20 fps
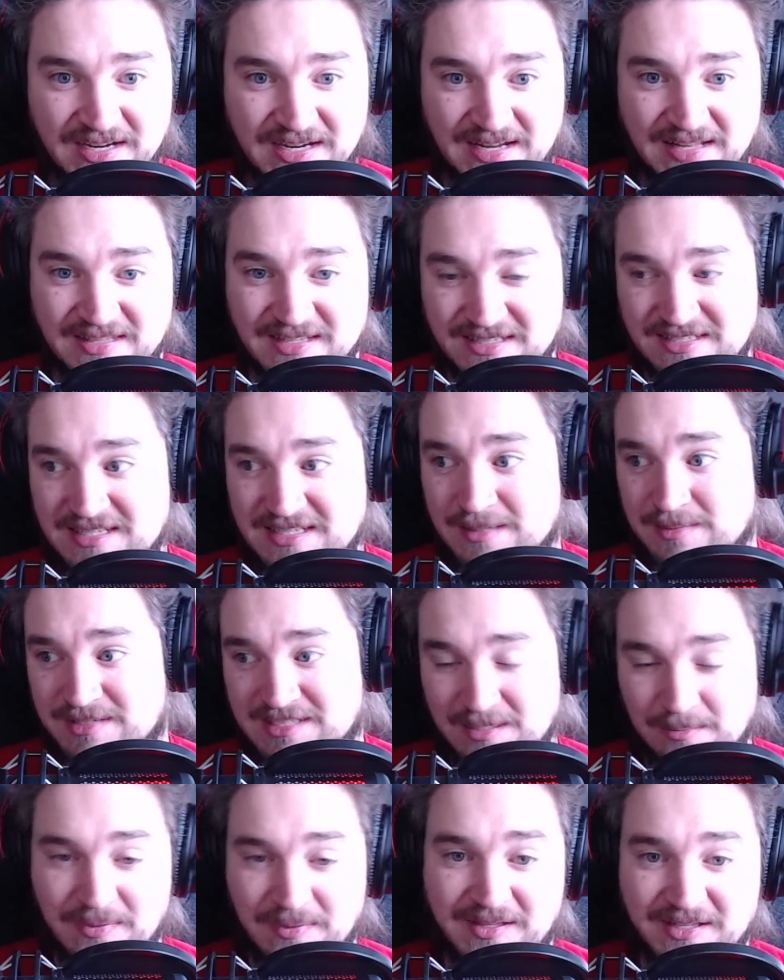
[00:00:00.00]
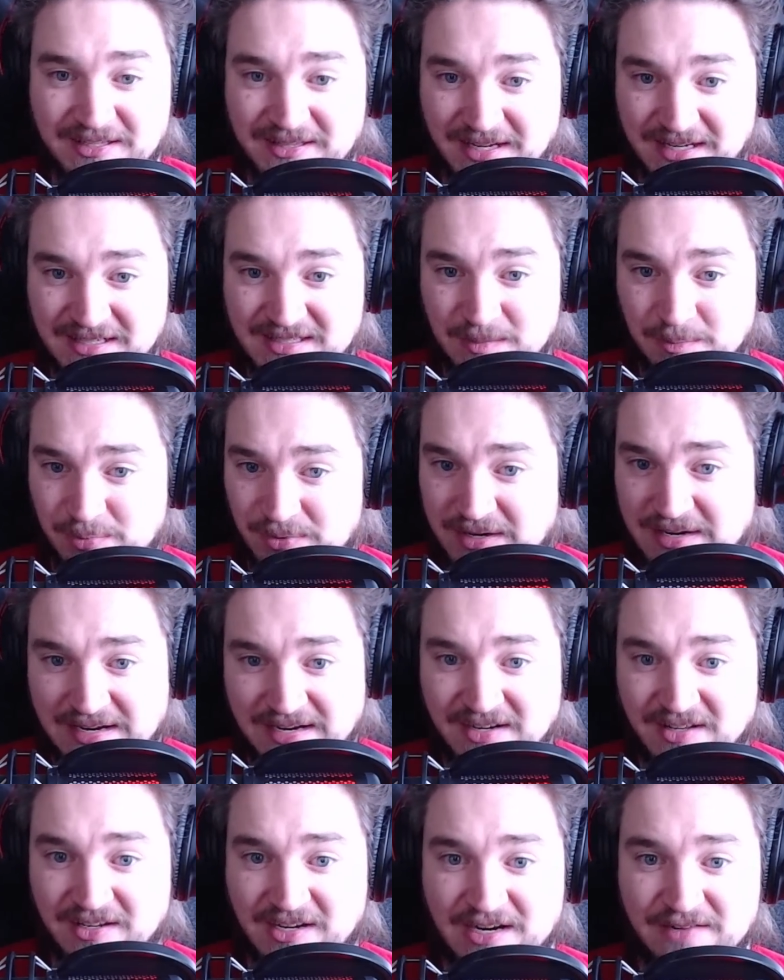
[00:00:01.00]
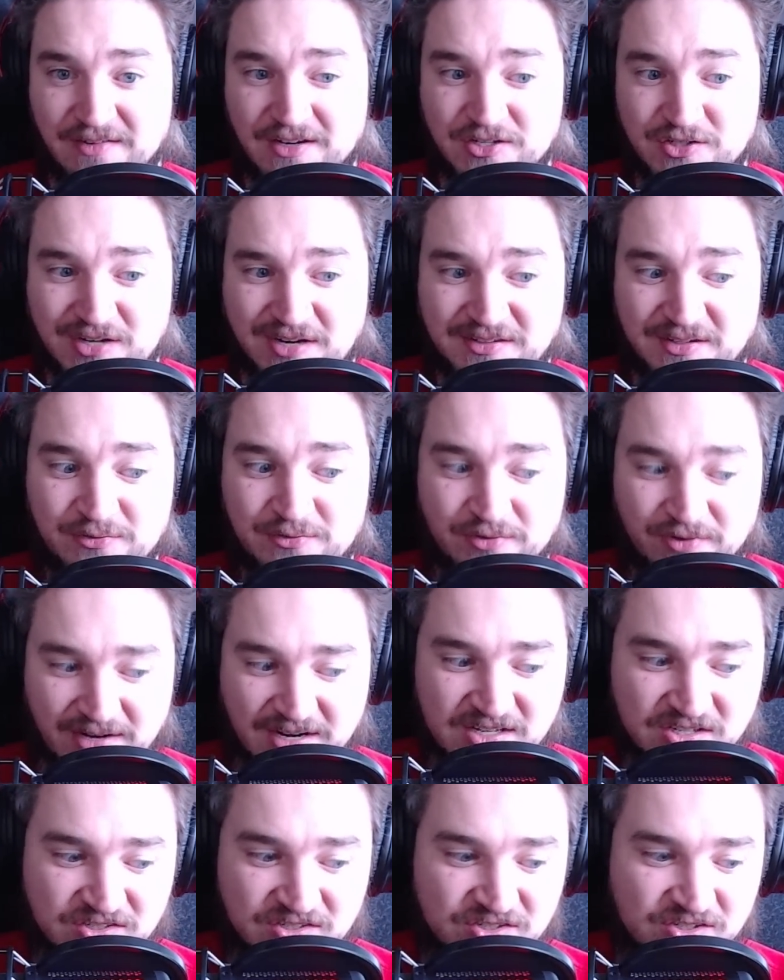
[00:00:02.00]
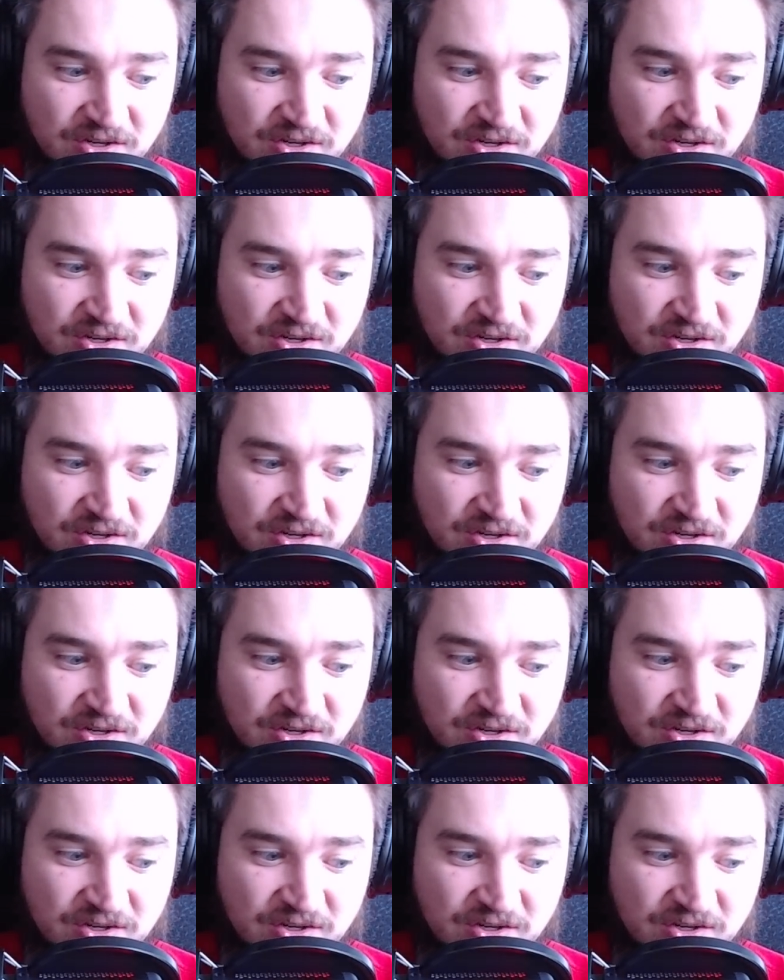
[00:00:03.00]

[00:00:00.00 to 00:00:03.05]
And this team has typically liked to bring in a lot of undrafted free agents.